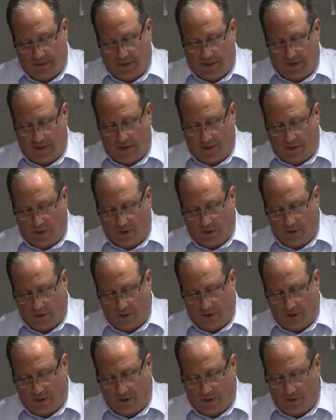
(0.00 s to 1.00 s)
and then
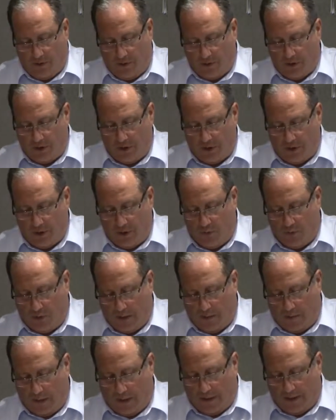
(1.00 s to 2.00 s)
there are those who
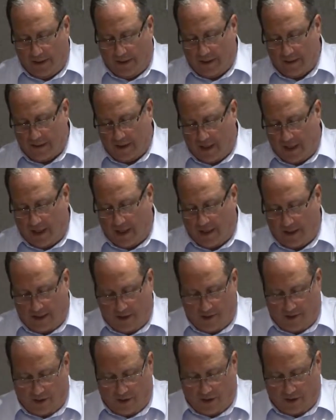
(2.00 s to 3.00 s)
rebel against God
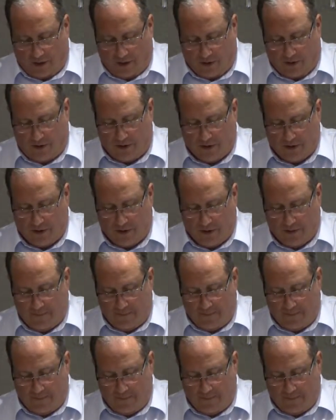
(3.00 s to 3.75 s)
and are cursed.